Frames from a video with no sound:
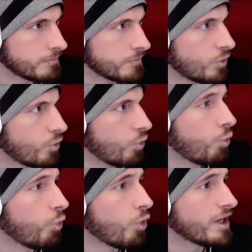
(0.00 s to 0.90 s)

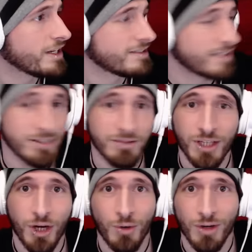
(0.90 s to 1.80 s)
What is even
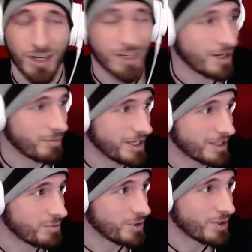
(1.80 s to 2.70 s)
going on on my
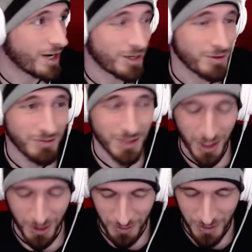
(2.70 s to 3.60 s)
computer? I don't even know.
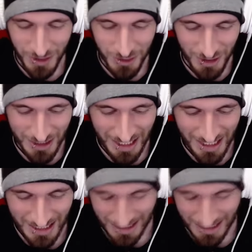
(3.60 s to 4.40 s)
Things are like.